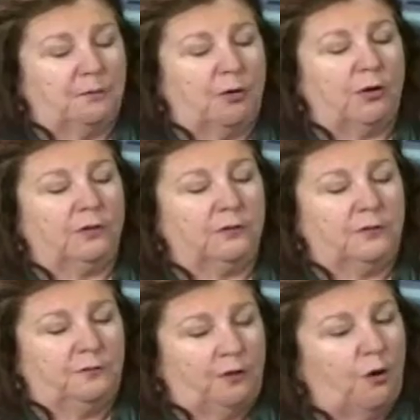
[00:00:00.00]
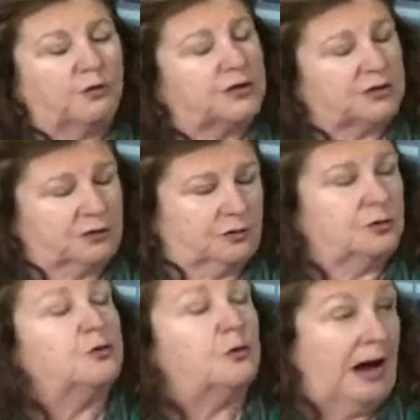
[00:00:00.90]
board votes
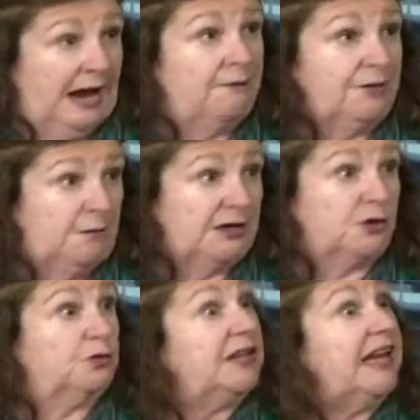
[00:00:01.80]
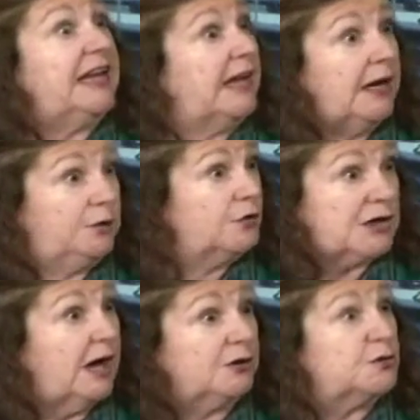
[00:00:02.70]
to have the measure, they cannot use
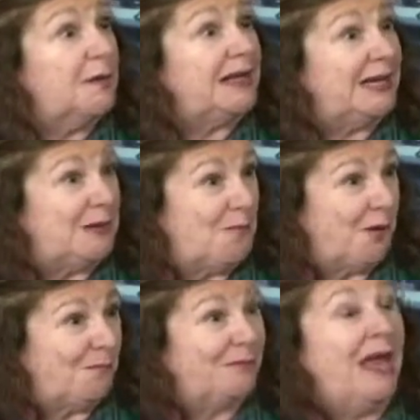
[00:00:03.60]
college money anymore.